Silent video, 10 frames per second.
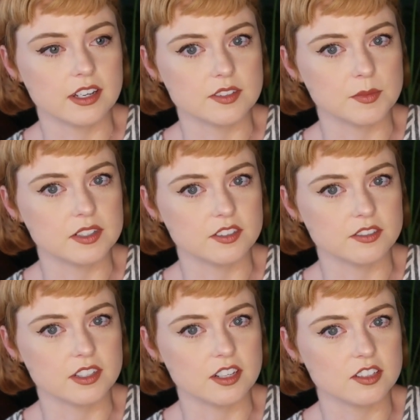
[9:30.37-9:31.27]
as my
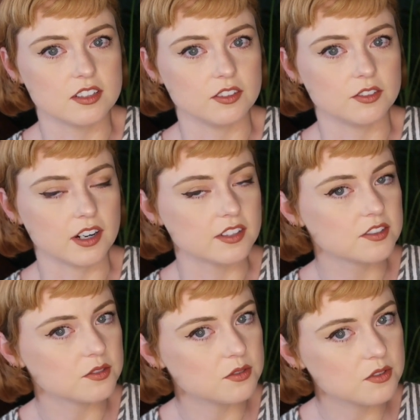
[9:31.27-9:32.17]
dissertation in grad
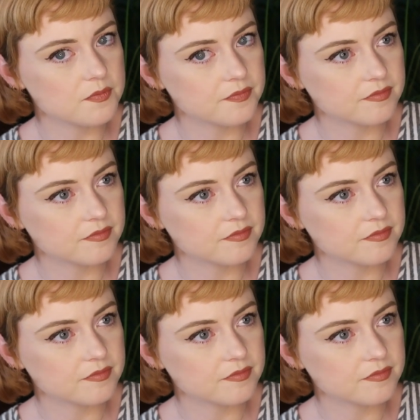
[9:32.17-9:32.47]
school